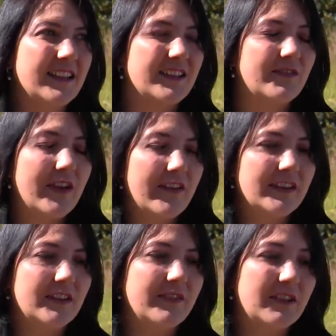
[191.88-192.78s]
it's very
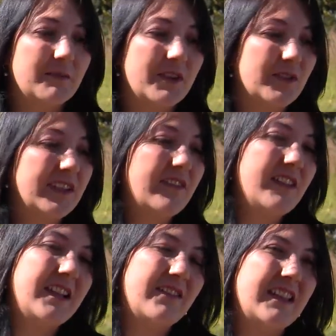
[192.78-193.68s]
difficult because even
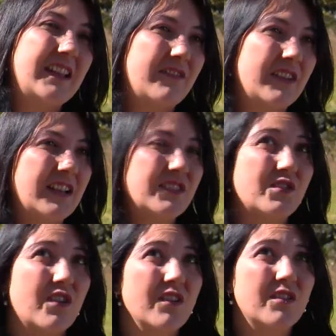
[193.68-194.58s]
in the evenings, you
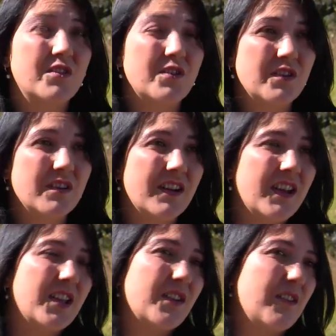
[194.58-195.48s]
can't cook,
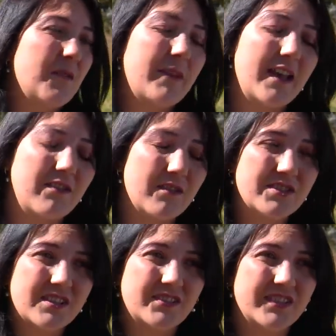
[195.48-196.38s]
you can't bathe your
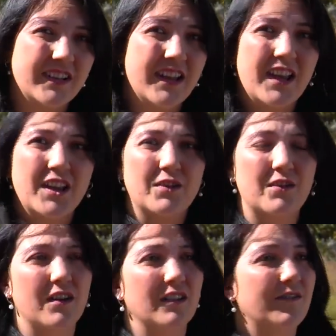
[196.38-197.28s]
children, you
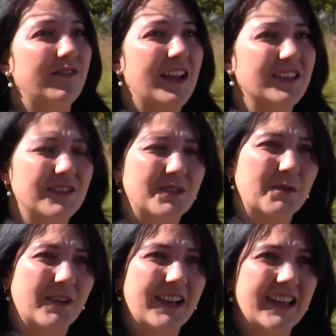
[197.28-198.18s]
can't flush the
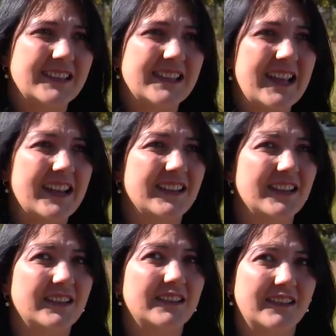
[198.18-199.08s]
toilets, and it, it
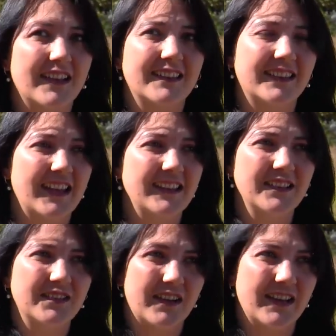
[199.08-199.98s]
it's getting
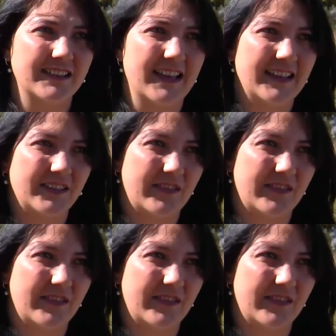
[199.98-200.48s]
to us as